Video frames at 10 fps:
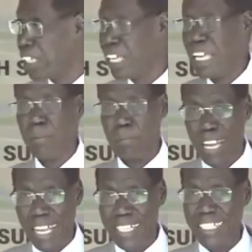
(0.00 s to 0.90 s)

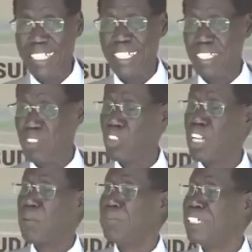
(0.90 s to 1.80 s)
Planning is not
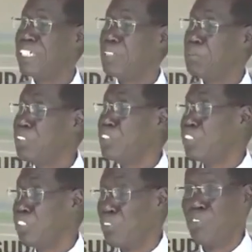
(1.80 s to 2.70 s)
happening in the Ministry of
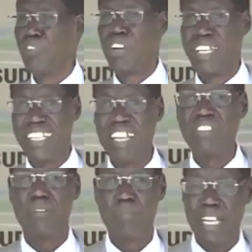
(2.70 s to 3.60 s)
Finance and
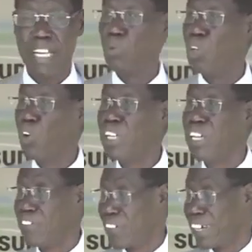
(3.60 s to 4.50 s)
Planning. We only have
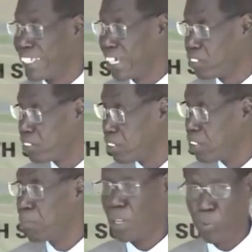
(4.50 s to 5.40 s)
finance,
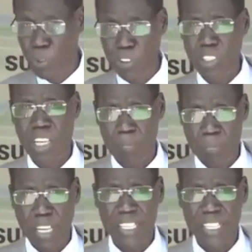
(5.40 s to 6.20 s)
but we don't have planning.